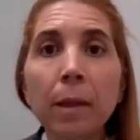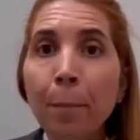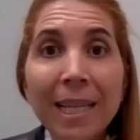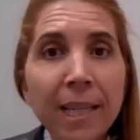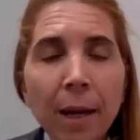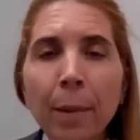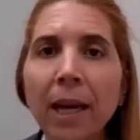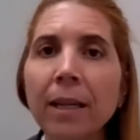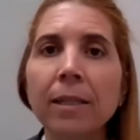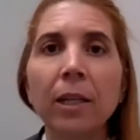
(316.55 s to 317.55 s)

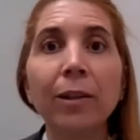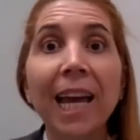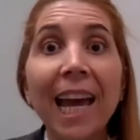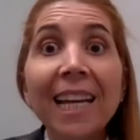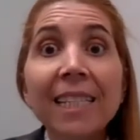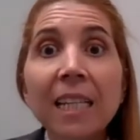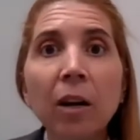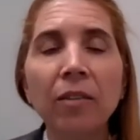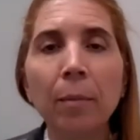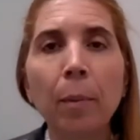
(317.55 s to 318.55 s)
pandemics, the aging
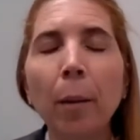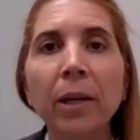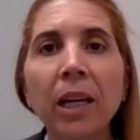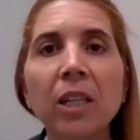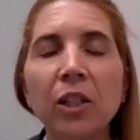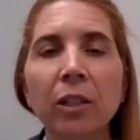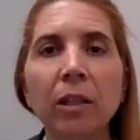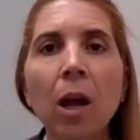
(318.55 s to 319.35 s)
of the population,